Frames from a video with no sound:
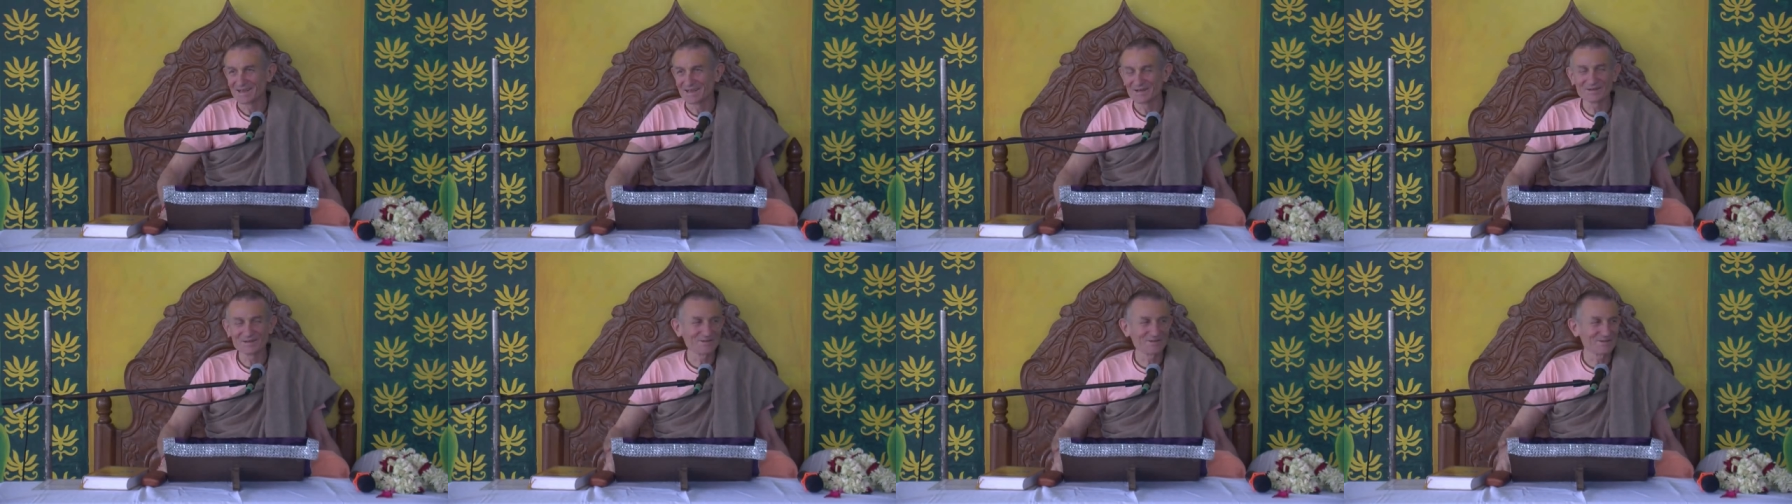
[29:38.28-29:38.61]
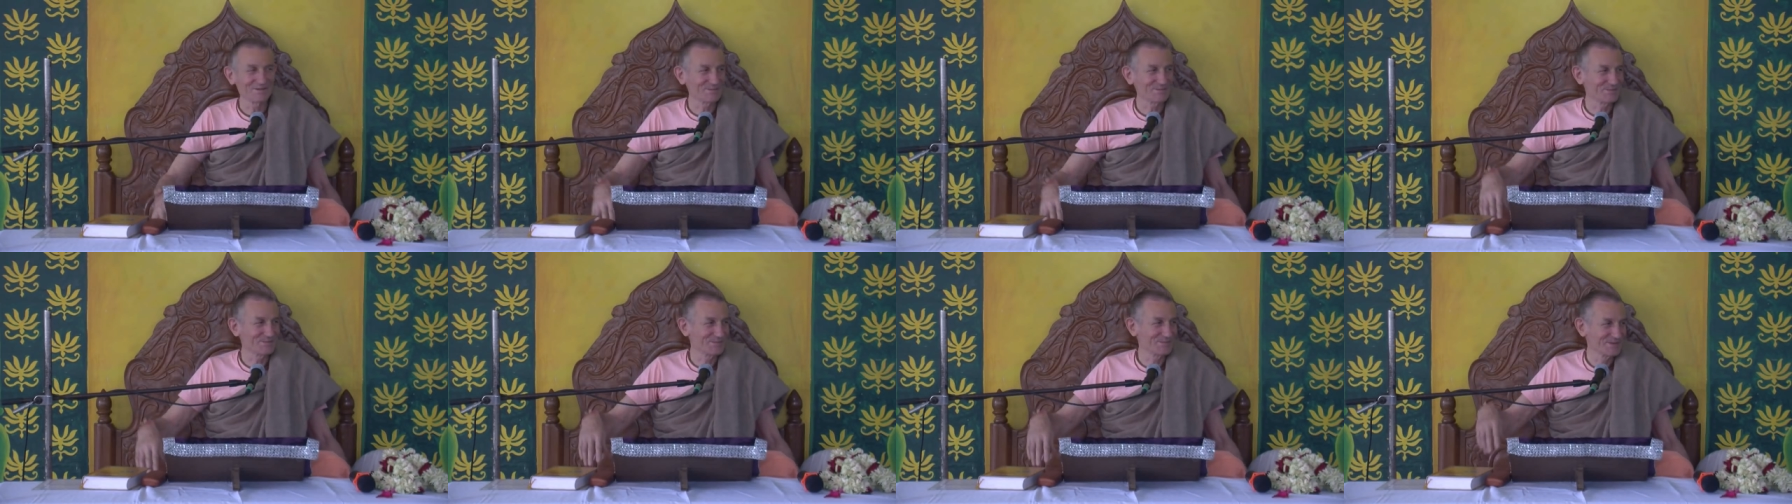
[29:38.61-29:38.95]
they got
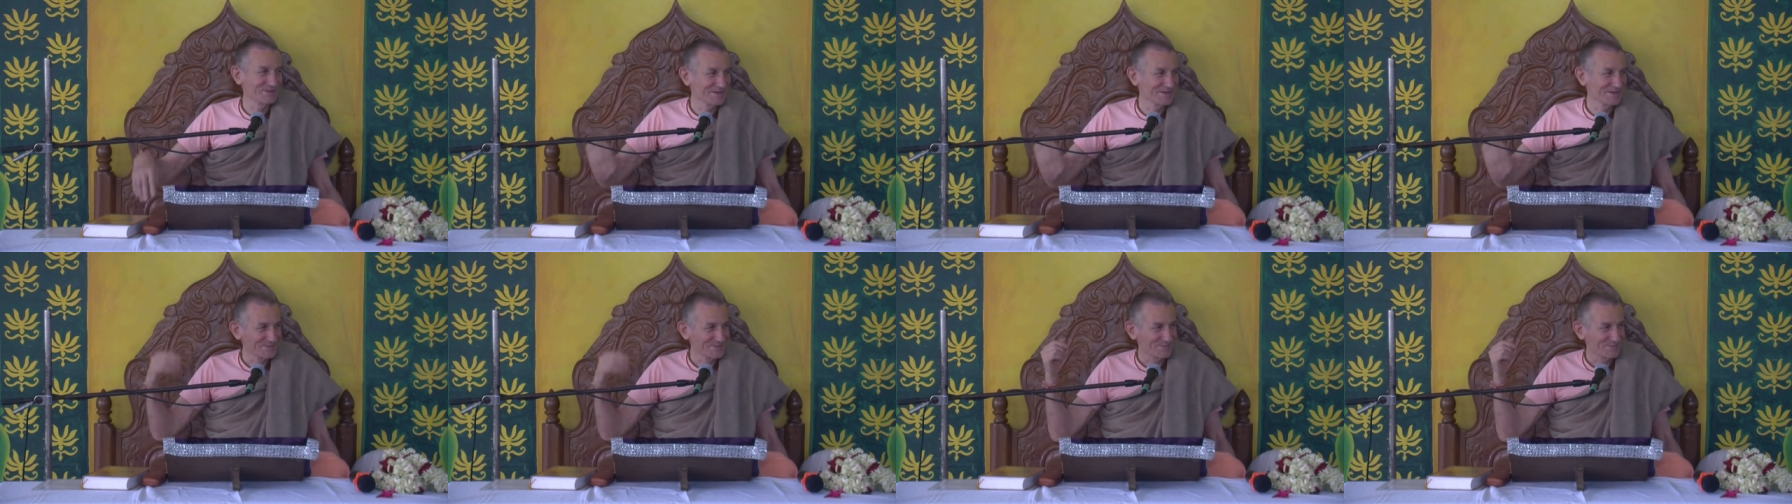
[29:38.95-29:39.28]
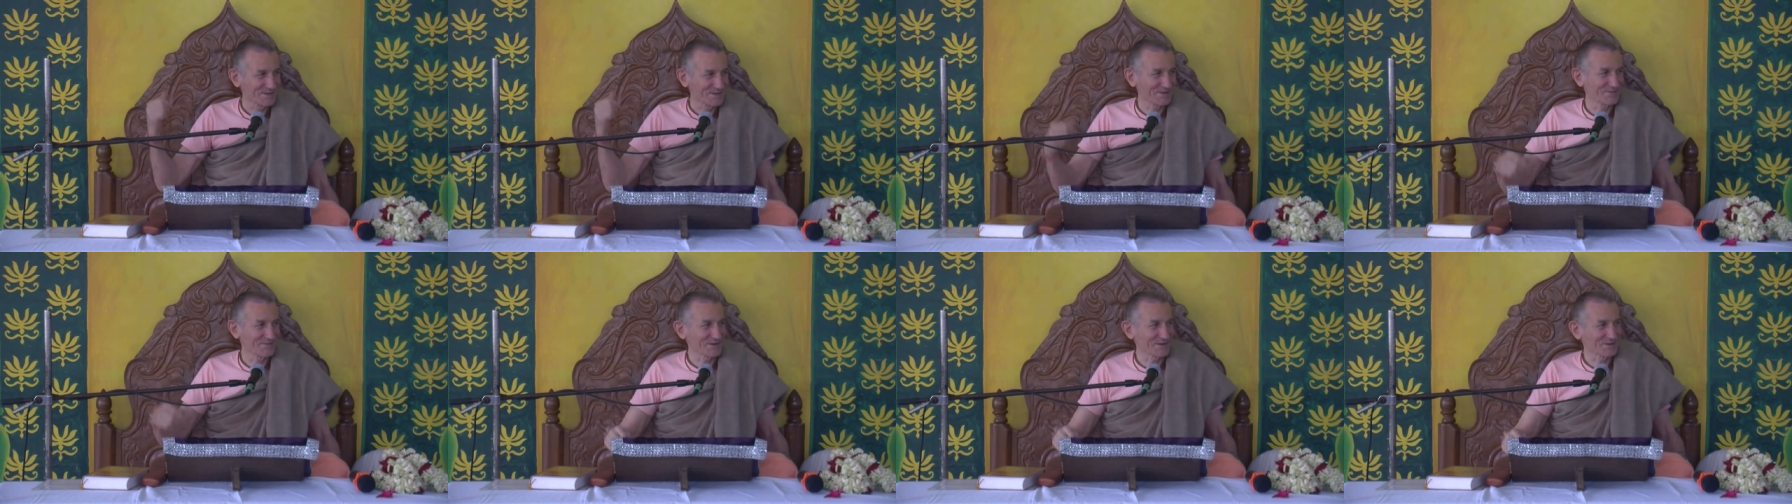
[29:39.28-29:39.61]
a
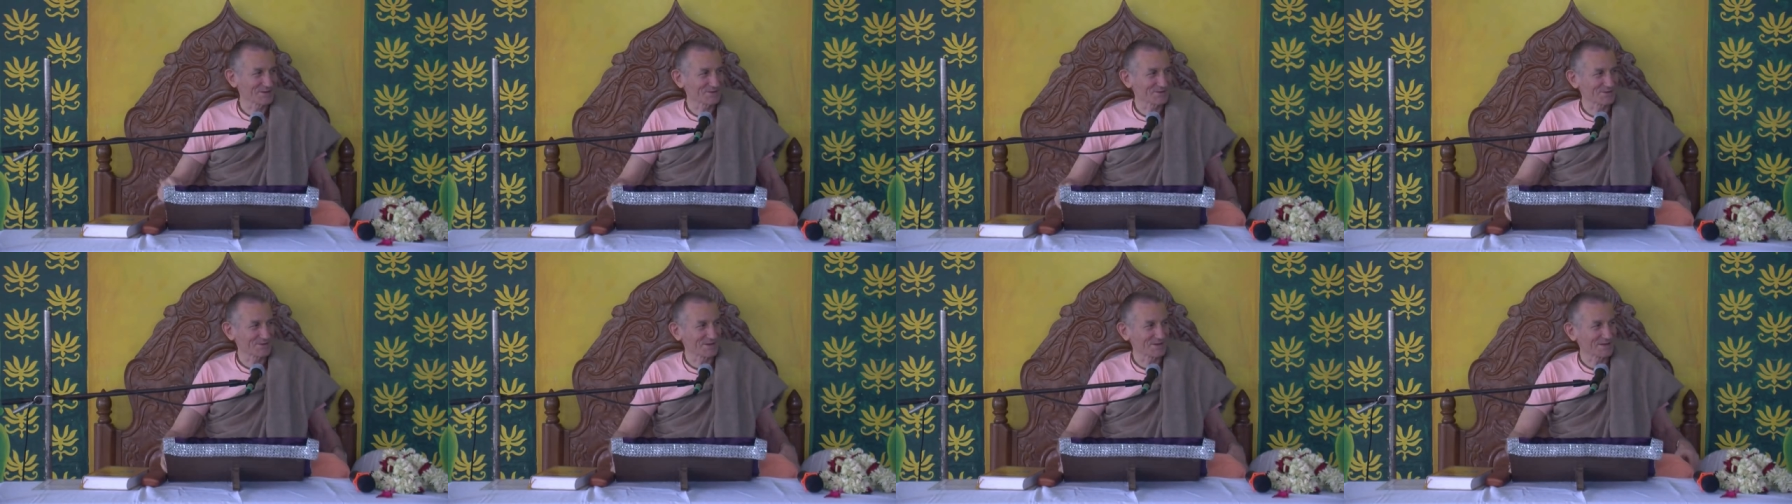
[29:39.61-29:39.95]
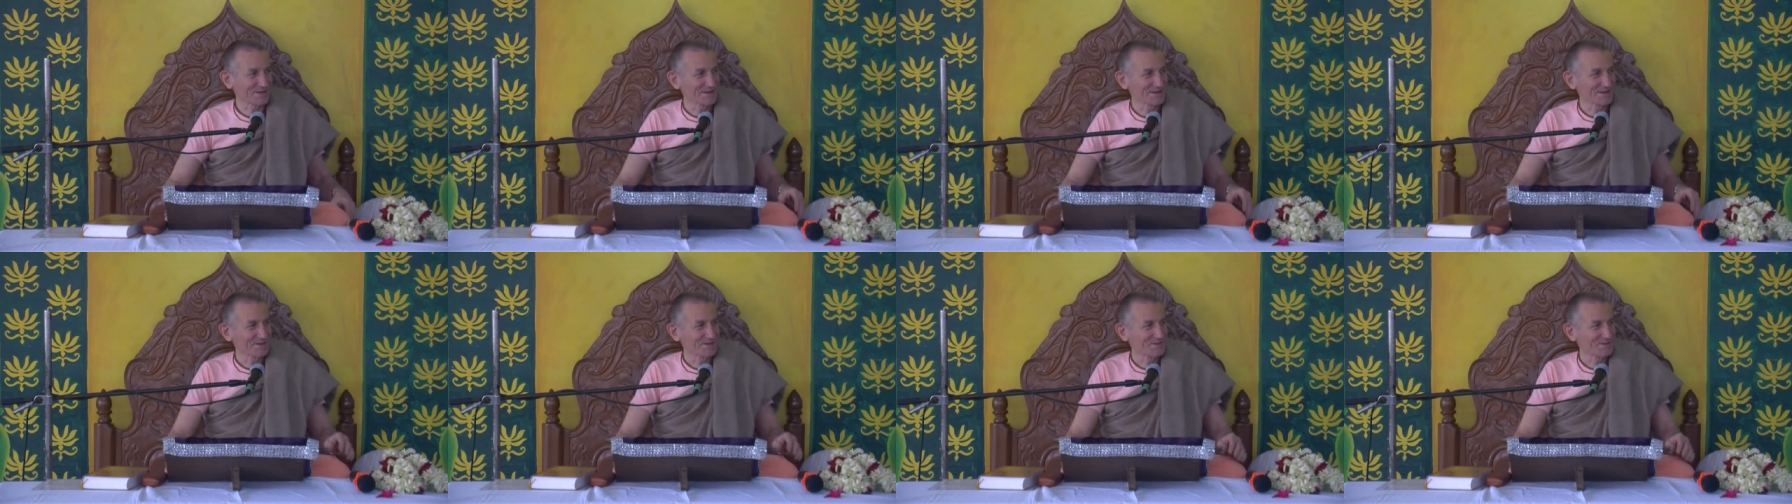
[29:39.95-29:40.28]
big victory.